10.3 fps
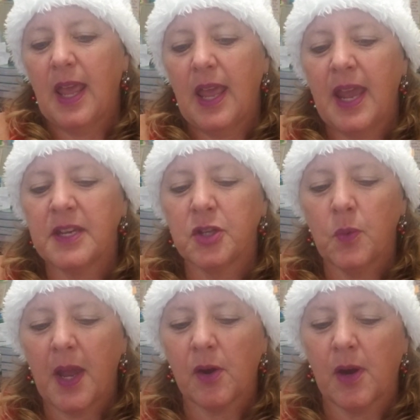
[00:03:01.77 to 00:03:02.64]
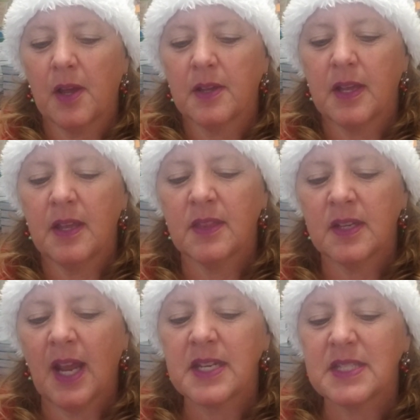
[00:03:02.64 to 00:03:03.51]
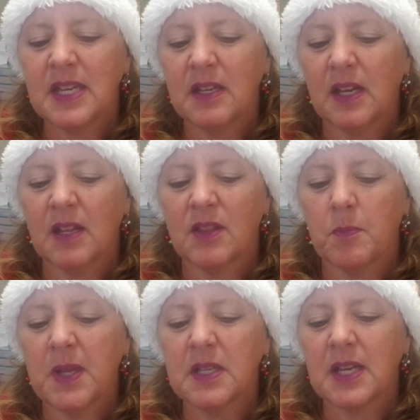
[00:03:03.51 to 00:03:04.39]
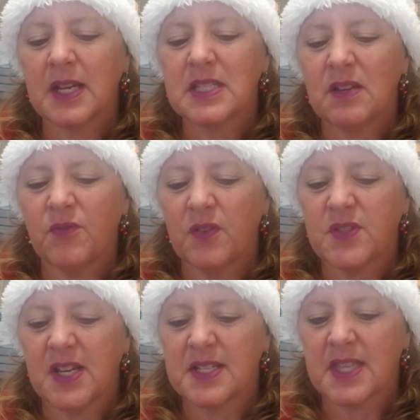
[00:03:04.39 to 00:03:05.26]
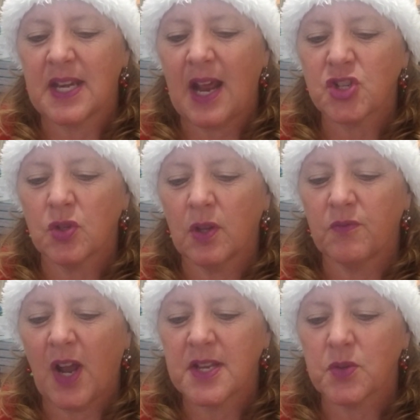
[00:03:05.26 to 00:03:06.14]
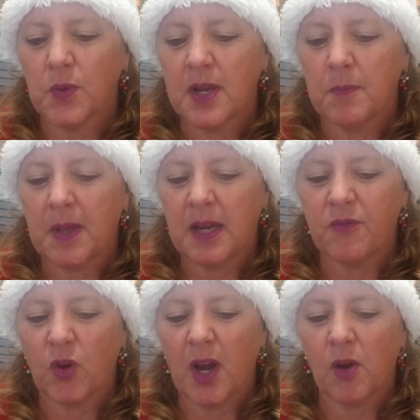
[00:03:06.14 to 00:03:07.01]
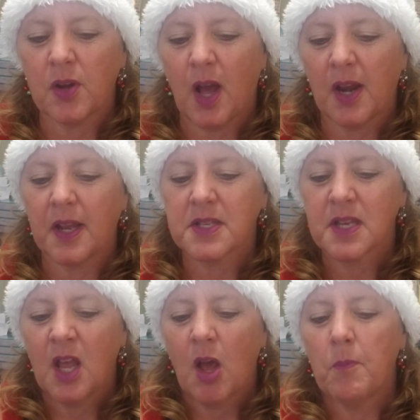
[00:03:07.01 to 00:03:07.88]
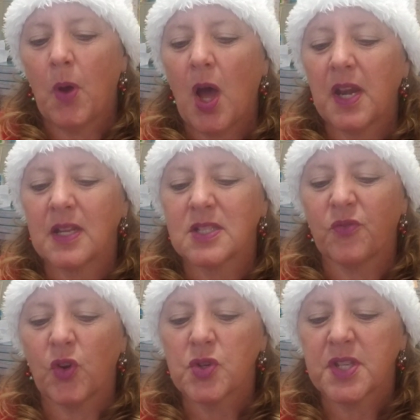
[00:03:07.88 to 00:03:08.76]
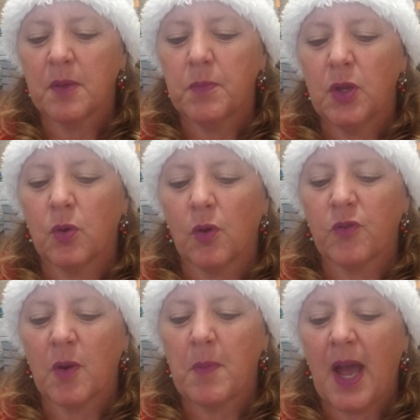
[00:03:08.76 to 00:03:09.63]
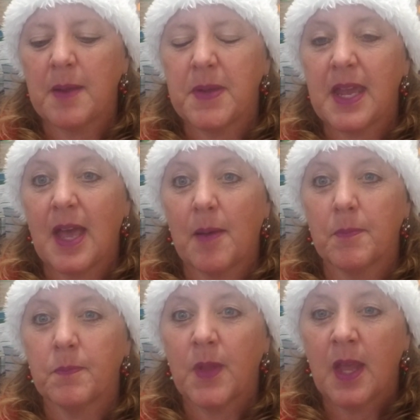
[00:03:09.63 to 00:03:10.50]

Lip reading: A new era. In the mid-1950s, the National Advisory Committee for Aeronautics bought its first computer from IBM,